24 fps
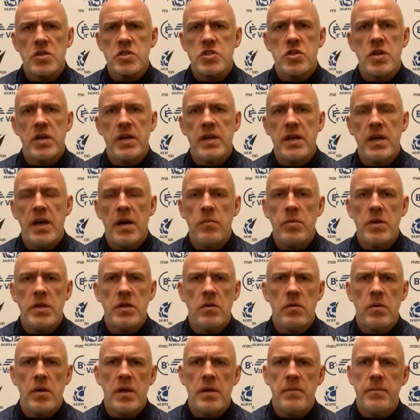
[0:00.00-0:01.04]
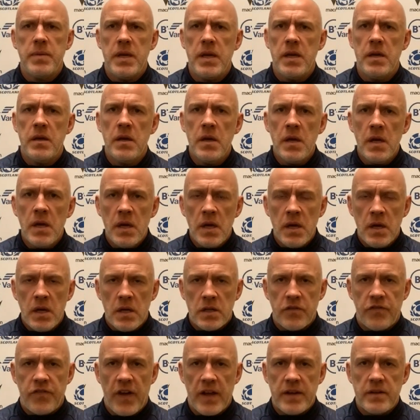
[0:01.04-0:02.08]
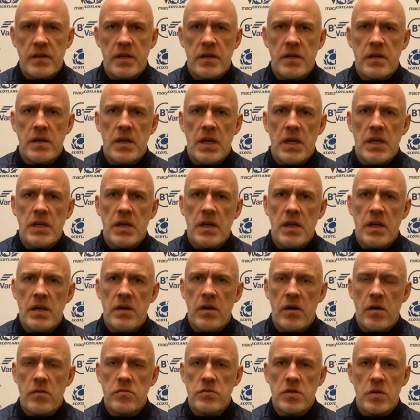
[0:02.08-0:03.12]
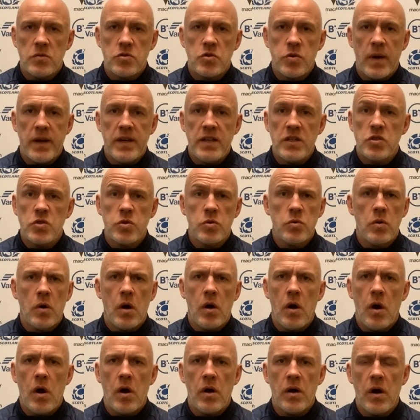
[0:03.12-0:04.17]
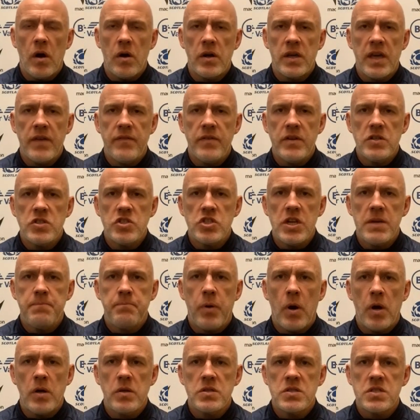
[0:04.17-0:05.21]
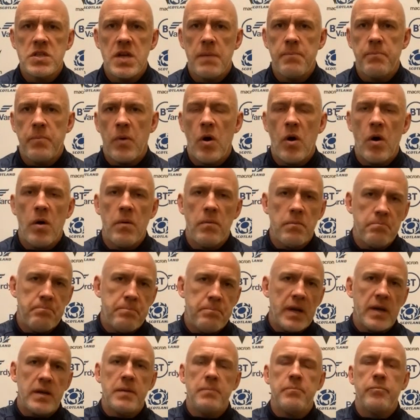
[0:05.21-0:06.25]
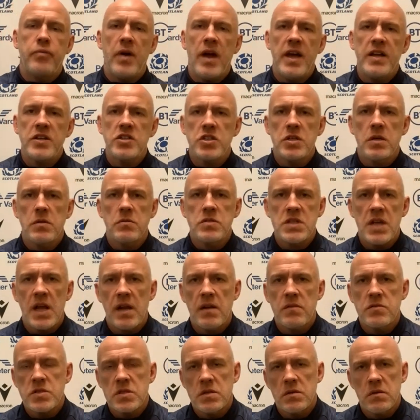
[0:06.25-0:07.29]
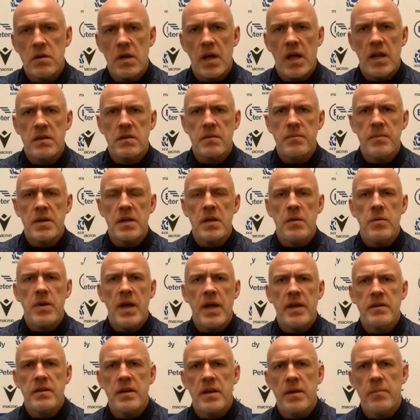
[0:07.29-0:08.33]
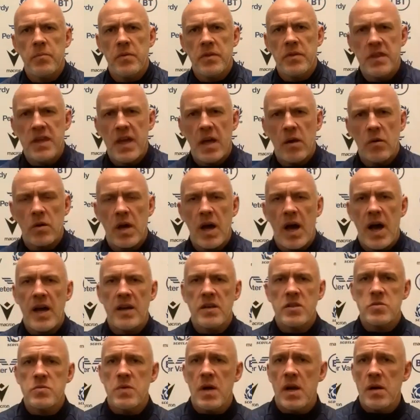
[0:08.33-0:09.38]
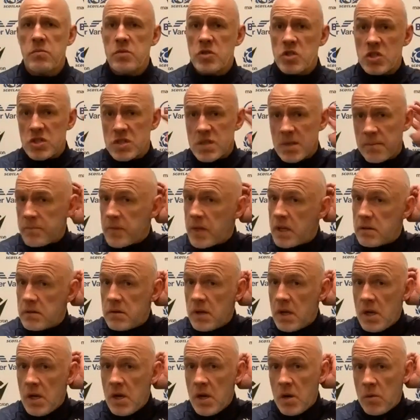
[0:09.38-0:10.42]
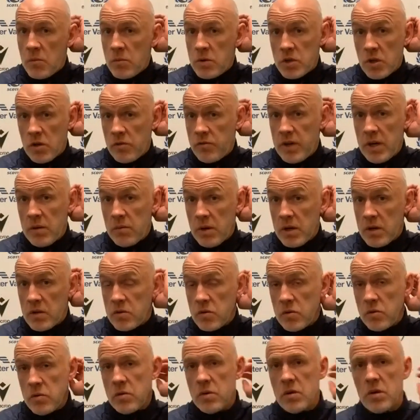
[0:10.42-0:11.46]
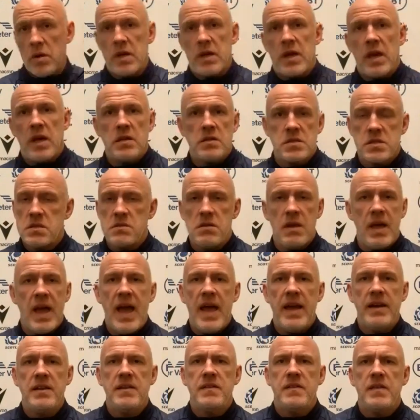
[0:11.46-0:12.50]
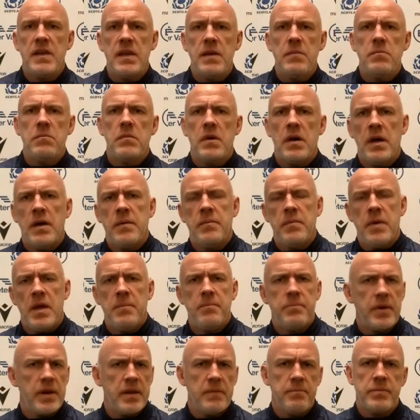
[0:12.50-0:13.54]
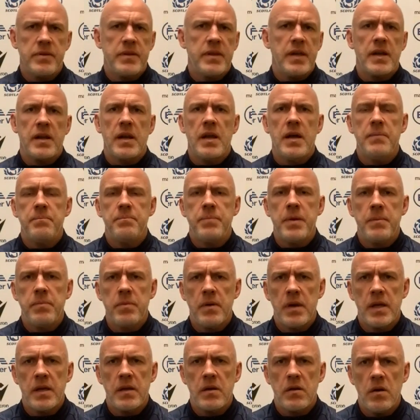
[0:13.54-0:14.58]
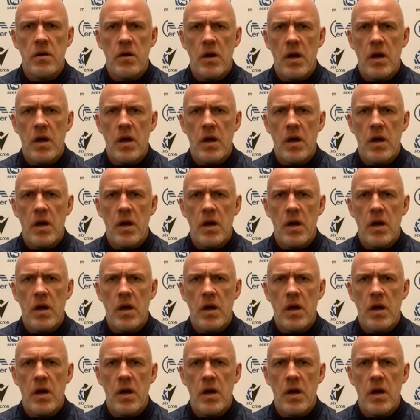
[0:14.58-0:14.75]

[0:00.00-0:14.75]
Australia, we don't want to be defending in around our 22 or giving cheap points up or building pressure ourselves. And ultimately, we ended up with a yellow card as well, which is something we don't really want to do against any team, but in particular, people like